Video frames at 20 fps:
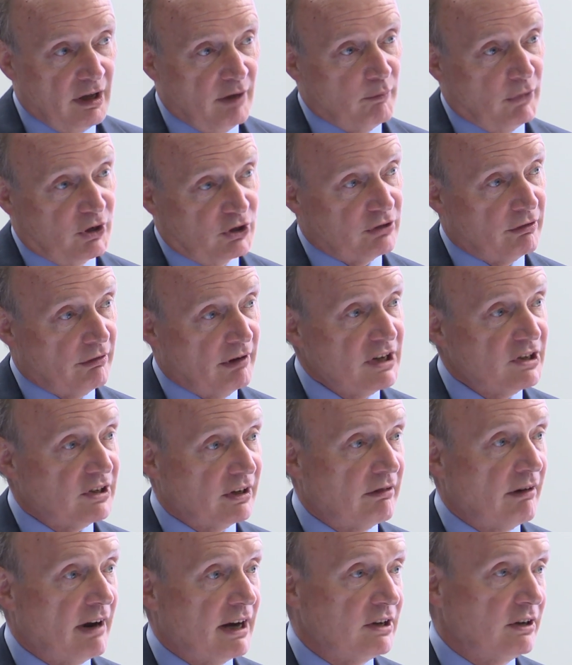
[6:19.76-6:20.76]
much greater
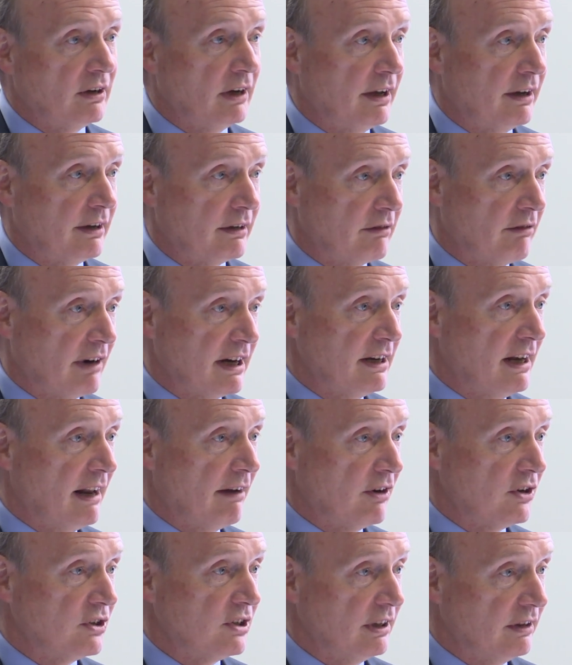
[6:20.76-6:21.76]

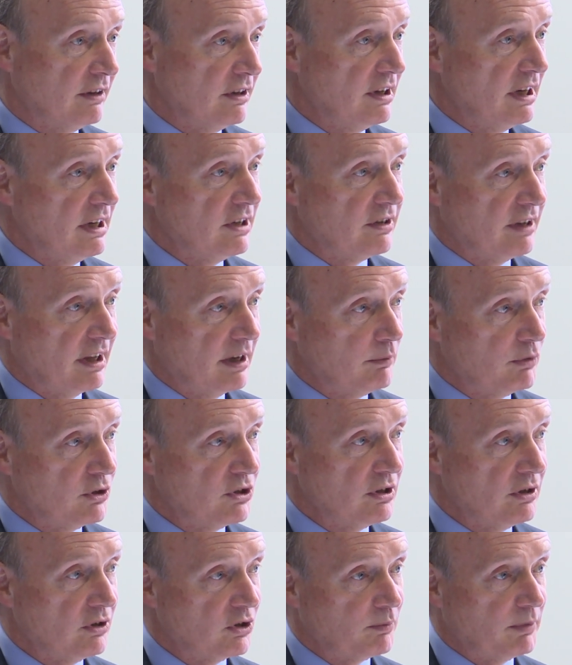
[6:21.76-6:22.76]
granularity in the data they
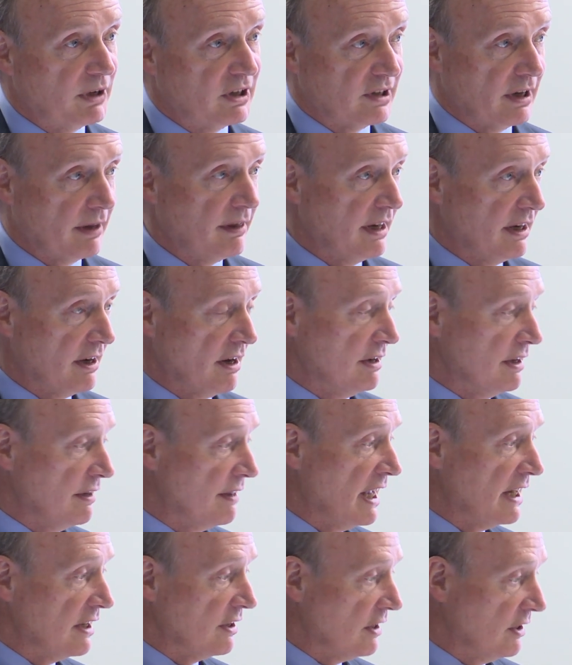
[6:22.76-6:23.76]
produce, because I think only
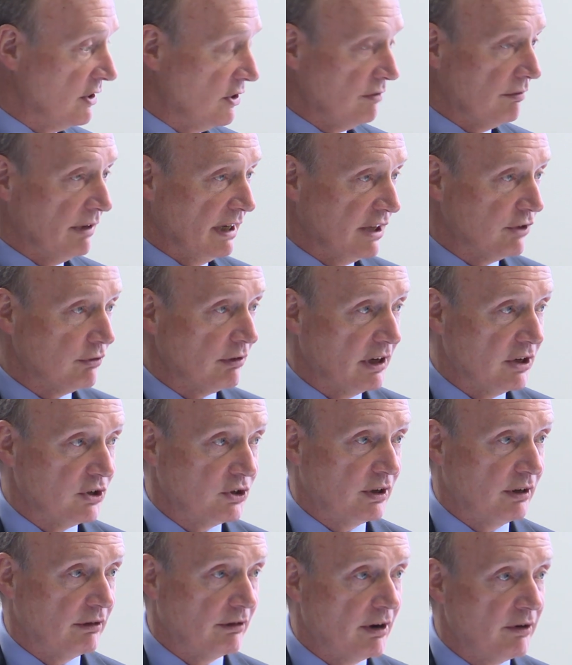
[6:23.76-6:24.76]
then can you really drill
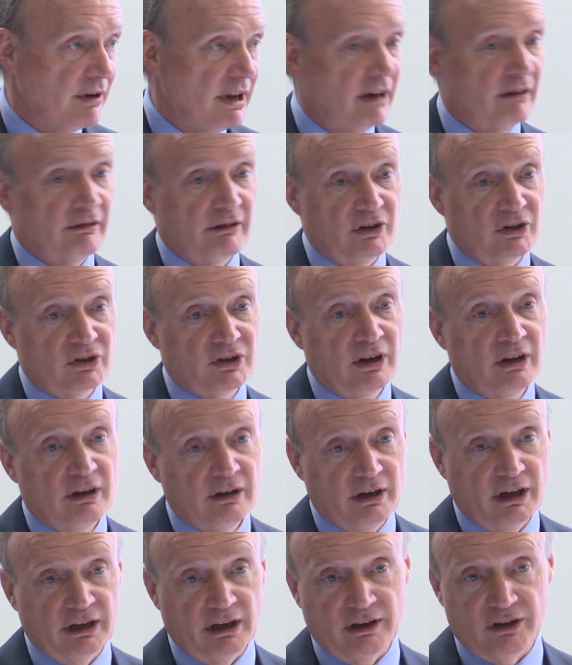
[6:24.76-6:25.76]
into your own areas
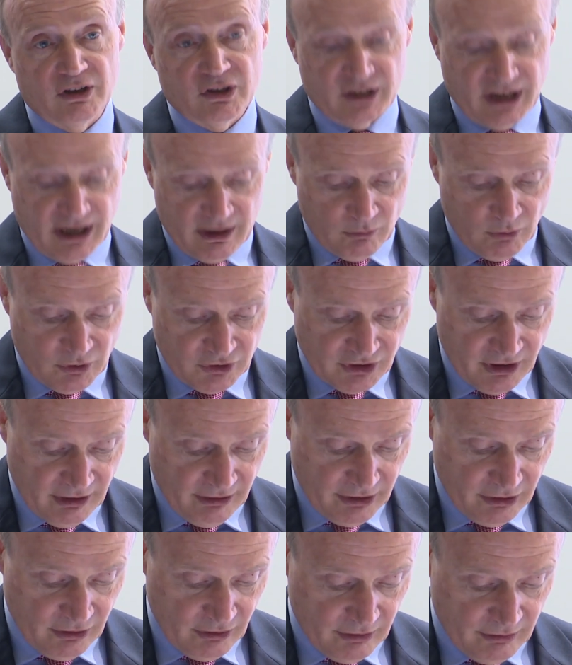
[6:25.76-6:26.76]
and understand what's
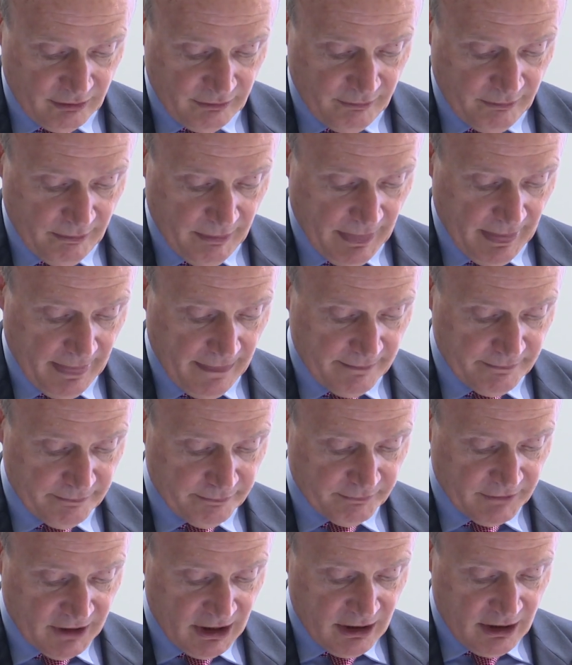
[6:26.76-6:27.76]
going on.
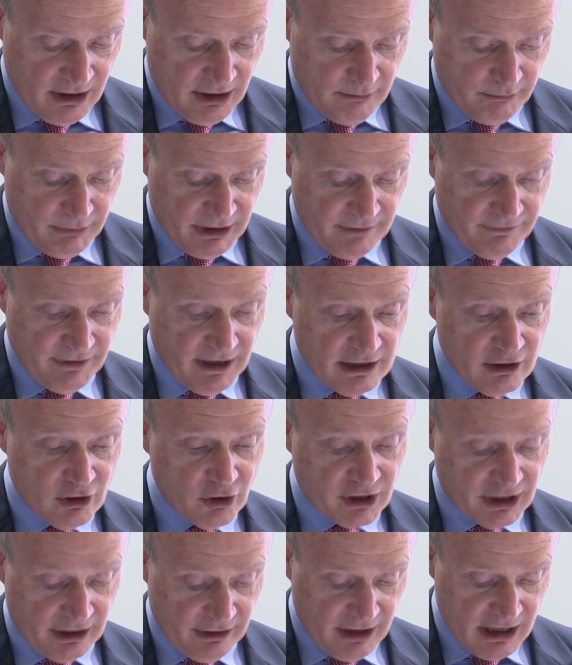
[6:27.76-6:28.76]
But if I
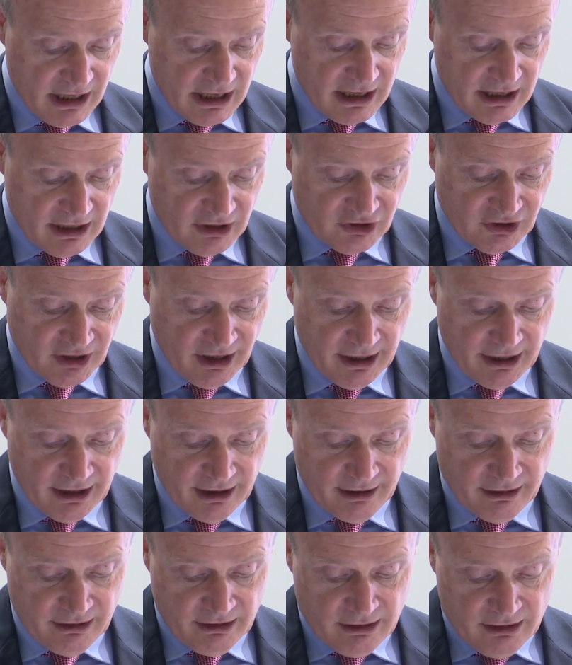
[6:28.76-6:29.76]
look at the
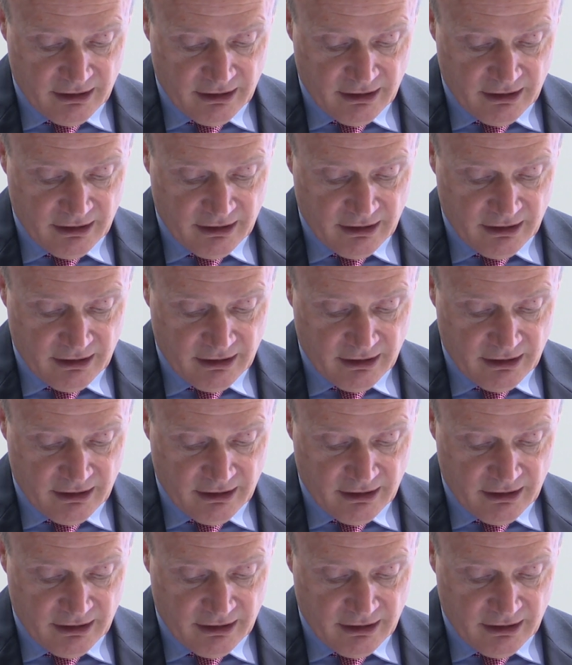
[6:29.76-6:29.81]
entire